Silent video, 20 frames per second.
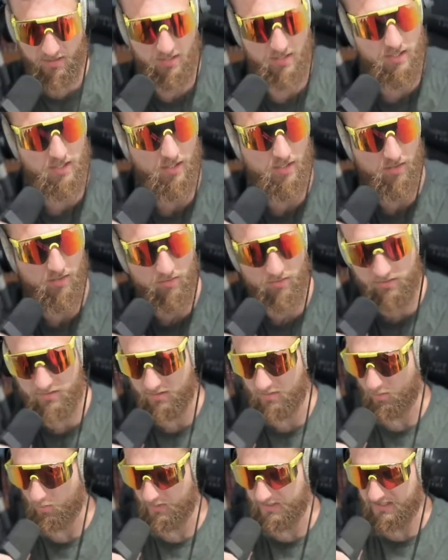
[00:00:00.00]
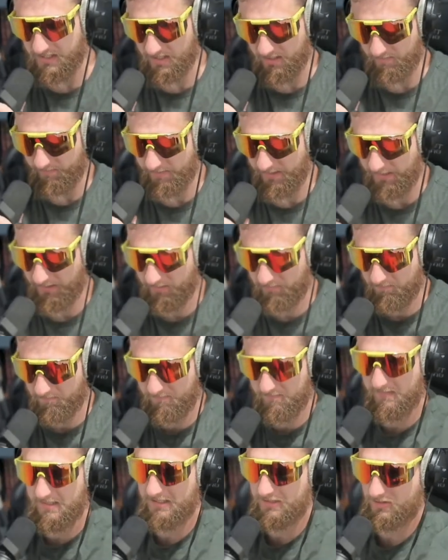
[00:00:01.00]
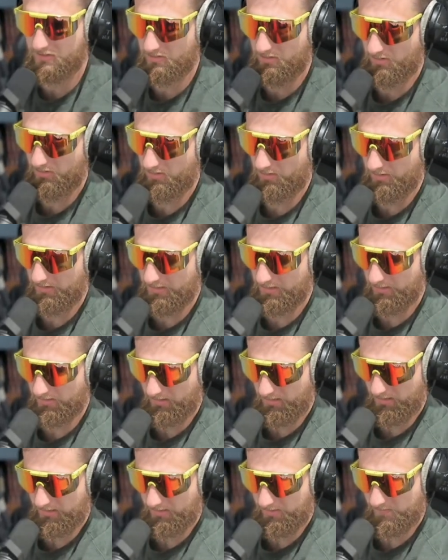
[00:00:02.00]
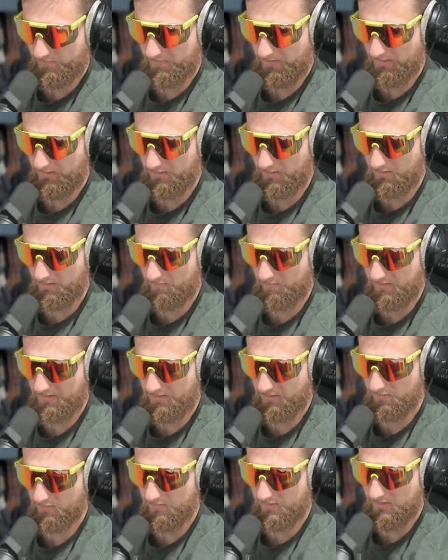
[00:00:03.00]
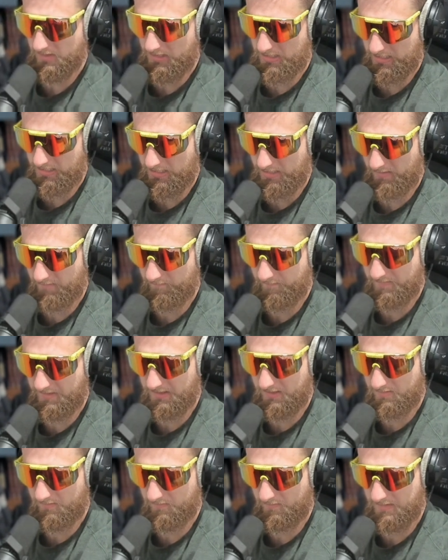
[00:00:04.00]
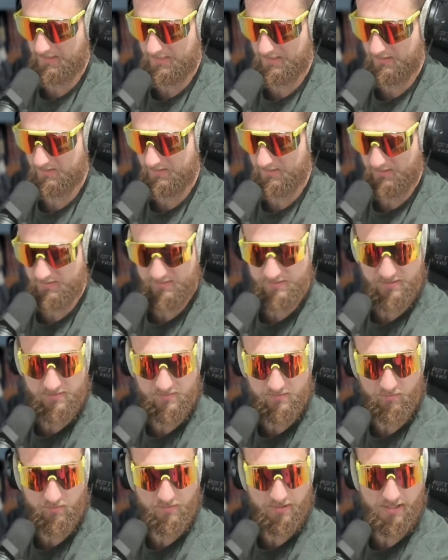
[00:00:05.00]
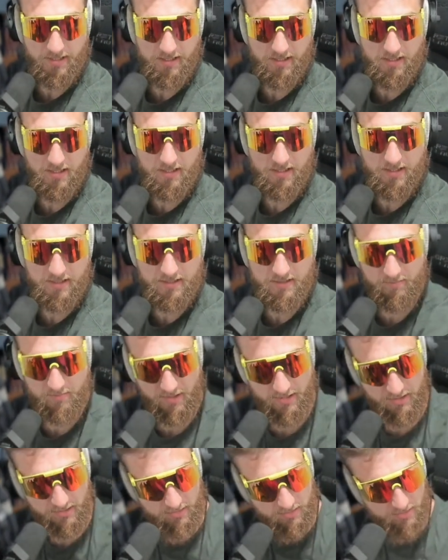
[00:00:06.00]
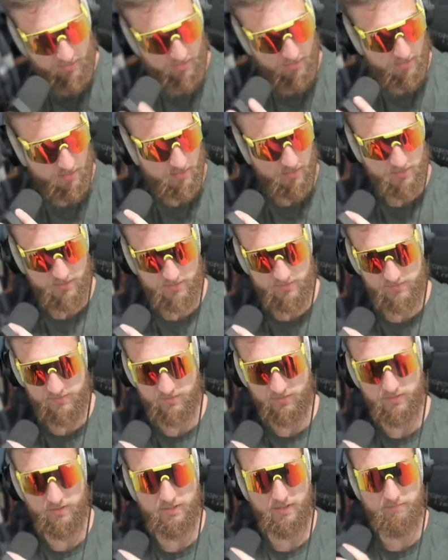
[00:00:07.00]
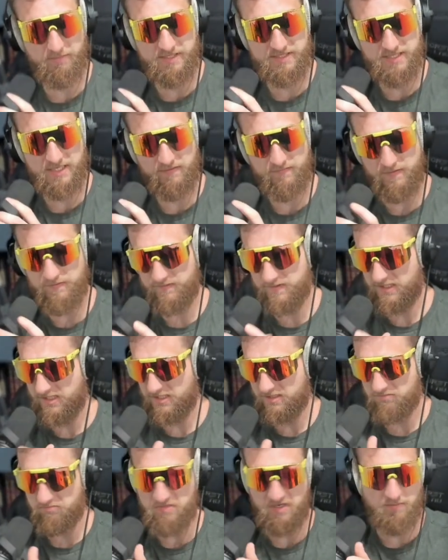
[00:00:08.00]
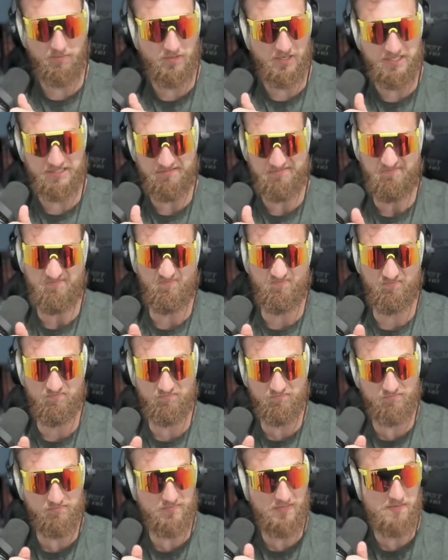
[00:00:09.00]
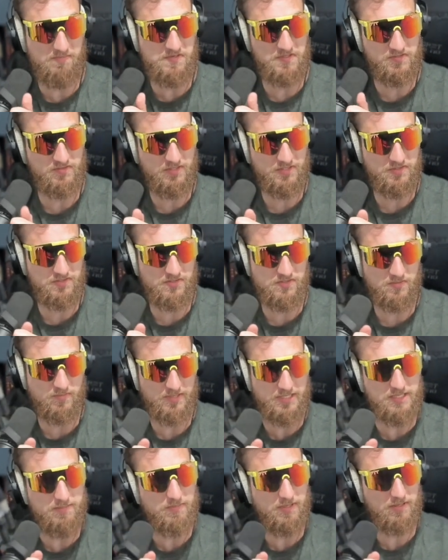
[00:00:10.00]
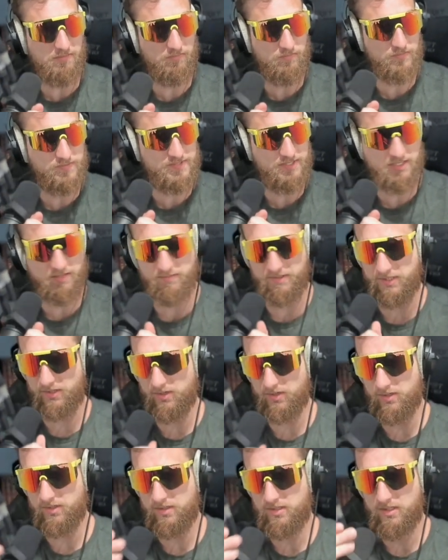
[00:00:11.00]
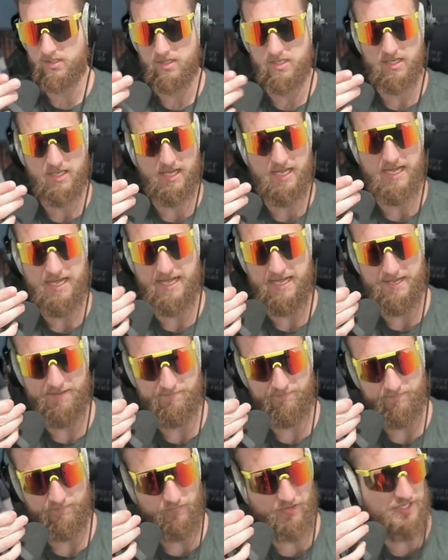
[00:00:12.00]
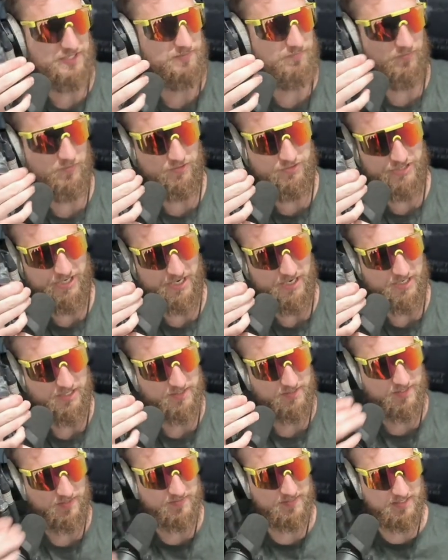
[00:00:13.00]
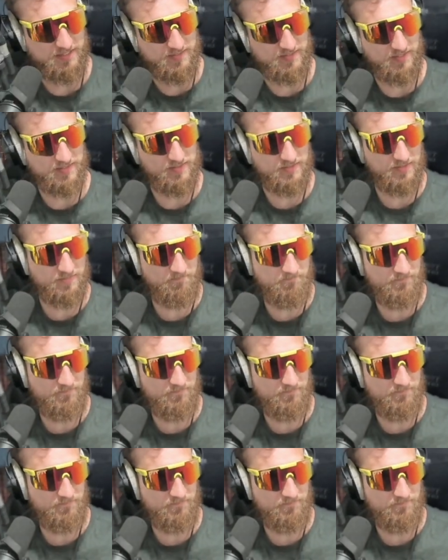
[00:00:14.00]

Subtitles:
Hello, we are back much earlier than I expected because I have been writing CSS all day and I need a break. So I'm going to take a 15-minute break, maybe stretch to 20, but we'll see how we go. Write some Fortran instead of CSS.